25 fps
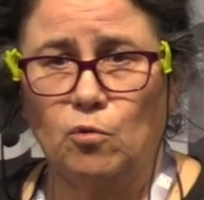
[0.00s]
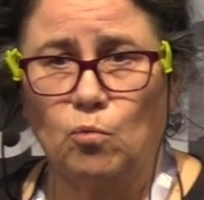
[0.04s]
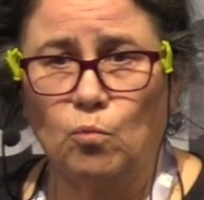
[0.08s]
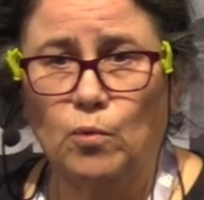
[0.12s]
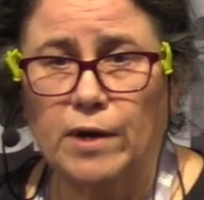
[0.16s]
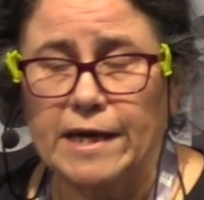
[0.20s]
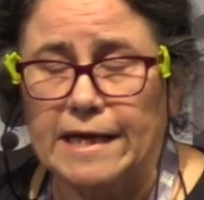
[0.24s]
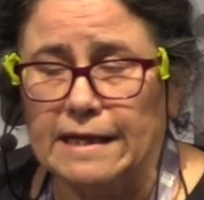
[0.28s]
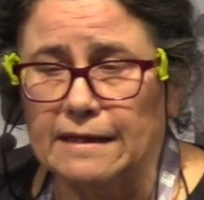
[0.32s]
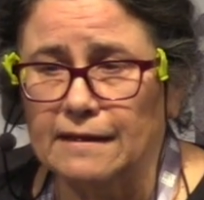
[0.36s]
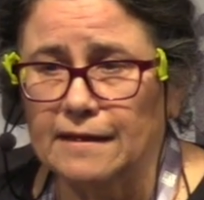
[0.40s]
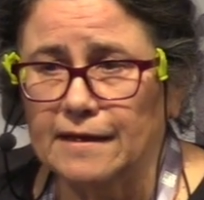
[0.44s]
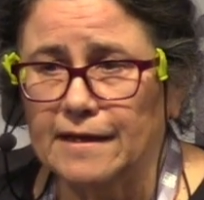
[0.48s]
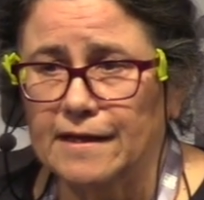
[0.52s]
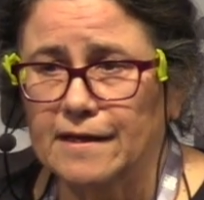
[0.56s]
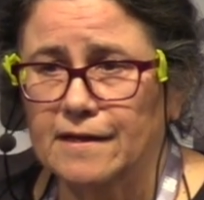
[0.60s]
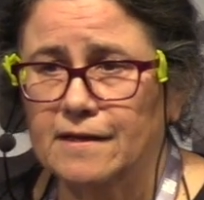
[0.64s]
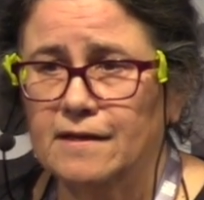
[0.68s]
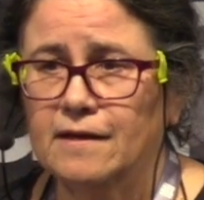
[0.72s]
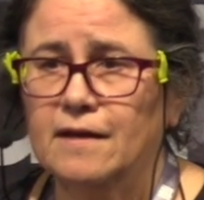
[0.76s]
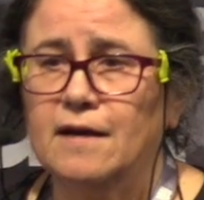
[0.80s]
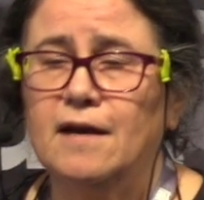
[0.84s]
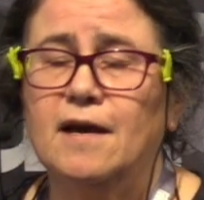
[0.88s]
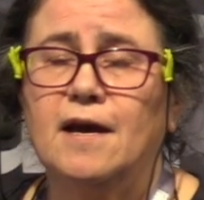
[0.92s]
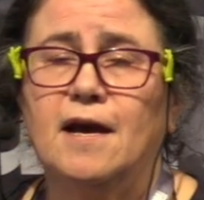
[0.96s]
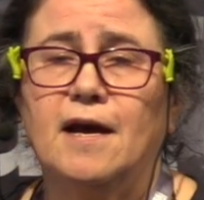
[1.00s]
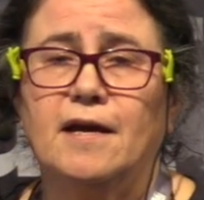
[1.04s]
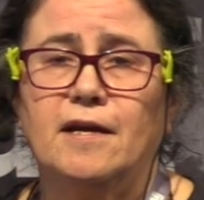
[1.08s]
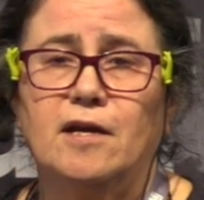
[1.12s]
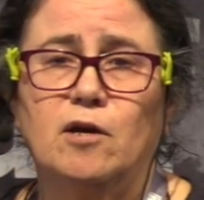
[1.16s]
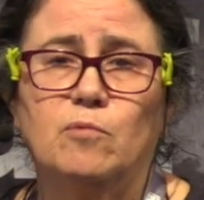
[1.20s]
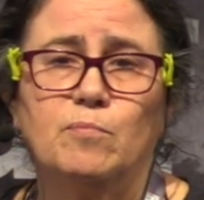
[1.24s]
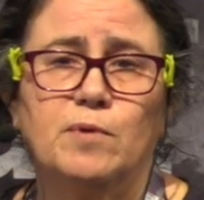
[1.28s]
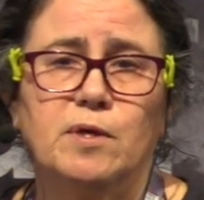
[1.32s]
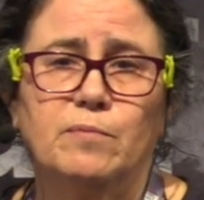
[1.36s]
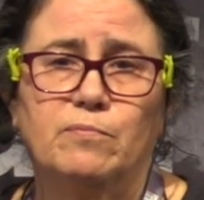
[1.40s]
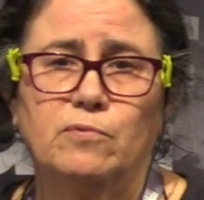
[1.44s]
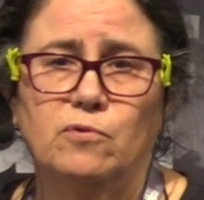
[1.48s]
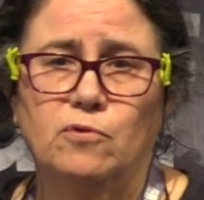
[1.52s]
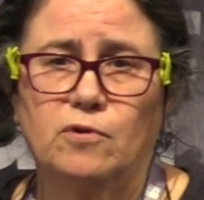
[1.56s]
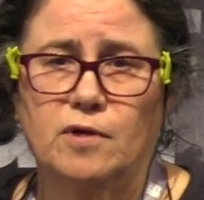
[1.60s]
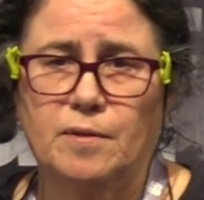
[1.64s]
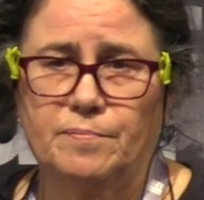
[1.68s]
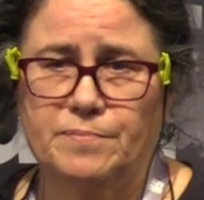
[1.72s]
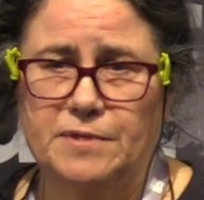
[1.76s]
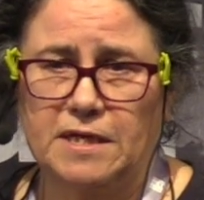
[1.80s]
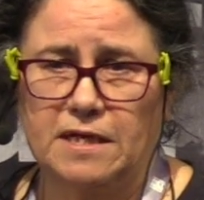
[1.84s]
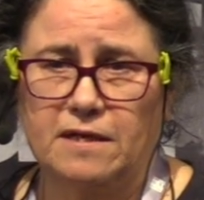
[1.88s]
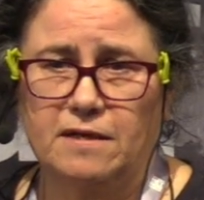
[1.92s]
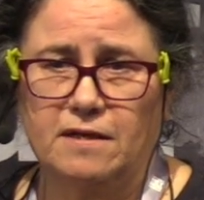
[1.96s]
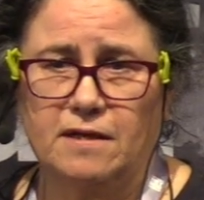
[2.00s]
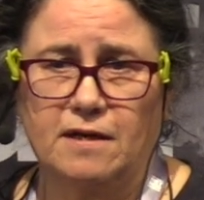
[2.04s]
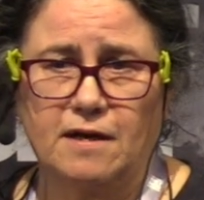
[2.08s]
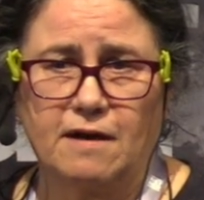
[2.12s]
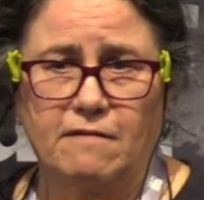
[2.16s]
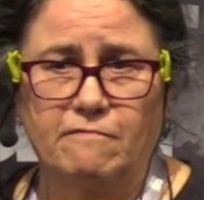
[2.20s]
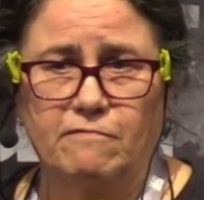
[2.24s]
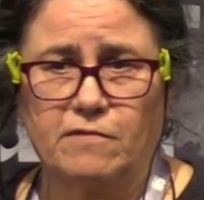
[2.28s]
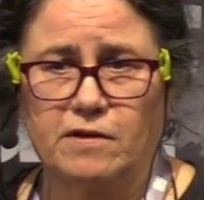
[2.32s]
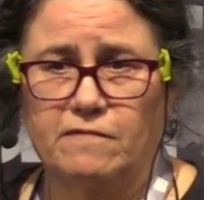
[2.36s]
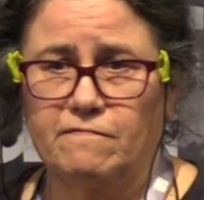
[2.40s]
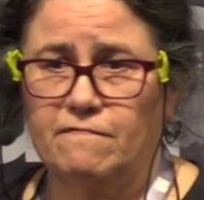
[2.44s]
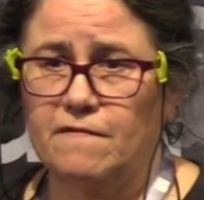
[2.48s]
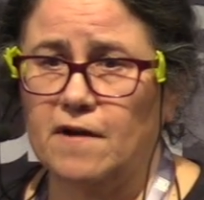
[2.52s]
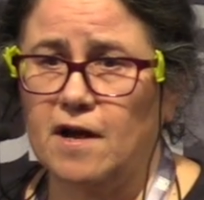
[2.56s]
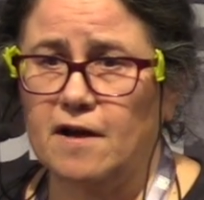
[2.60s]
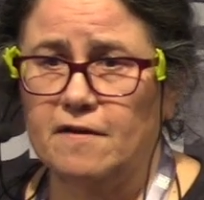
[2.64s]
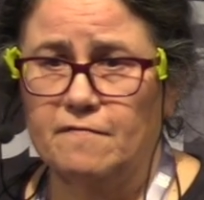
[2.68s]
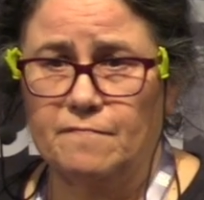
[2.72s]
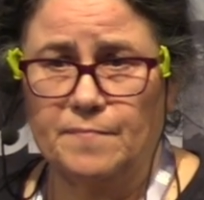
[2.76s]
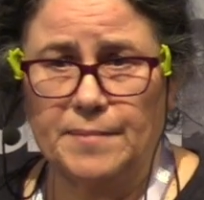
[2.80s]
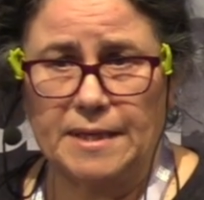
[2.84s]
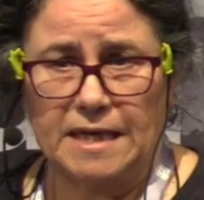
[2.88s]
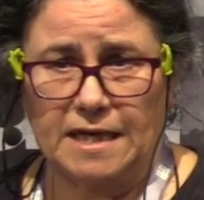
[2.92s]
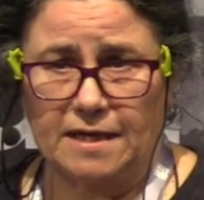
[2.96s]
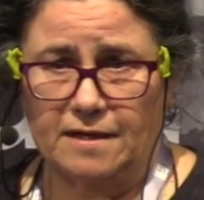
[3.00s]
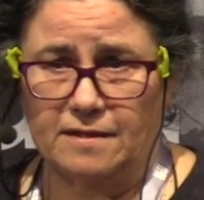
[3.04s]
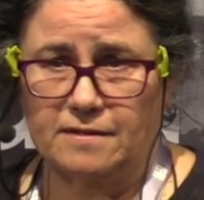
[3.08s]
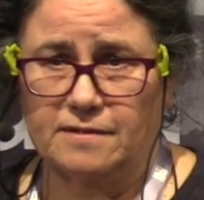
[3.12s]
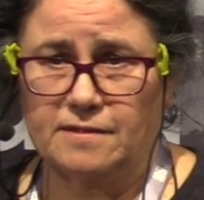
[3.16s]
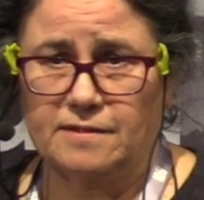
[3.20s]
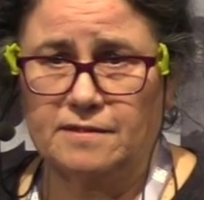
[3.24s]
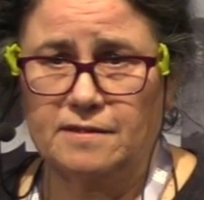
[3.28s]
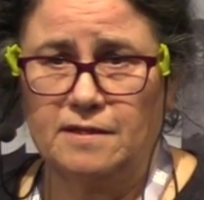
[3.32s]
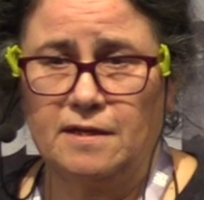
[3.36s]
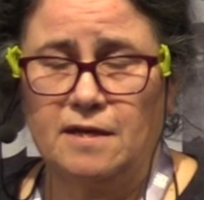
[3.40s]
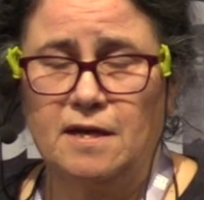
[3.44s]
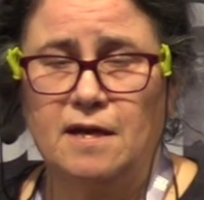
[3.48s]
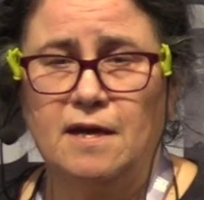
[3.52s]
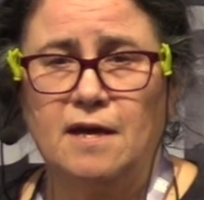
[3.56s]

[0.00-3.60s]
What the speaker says: weekly, and now people are updating it every 5 minutes.